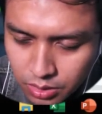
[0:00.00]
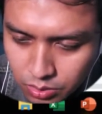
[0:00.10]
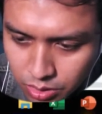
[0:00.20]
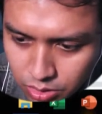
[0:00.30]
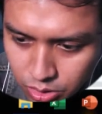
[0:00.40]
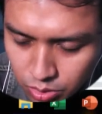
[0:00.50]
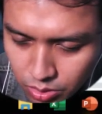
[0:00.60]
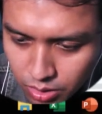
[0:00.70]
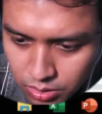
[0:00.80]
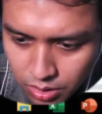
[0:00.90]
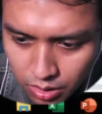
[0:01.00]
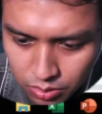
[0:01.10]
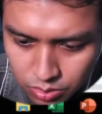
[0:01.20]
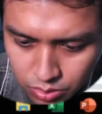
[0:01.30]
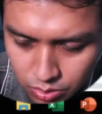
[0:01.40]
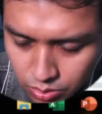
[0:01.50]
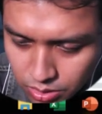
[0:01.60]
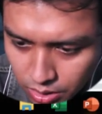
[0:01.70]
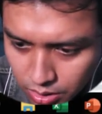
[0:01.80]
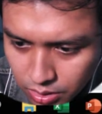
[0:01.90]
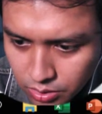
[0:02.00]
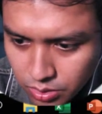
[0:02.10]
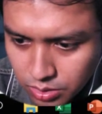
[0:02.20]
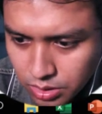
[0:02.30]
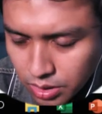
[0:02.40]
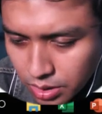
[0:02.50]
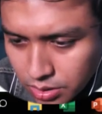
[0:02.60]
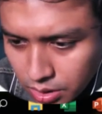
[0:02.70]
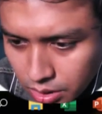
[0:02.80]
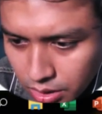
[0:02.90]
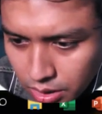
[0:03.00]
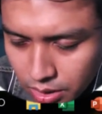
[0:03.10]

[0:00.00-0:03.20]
to teach students how to take the resources nicely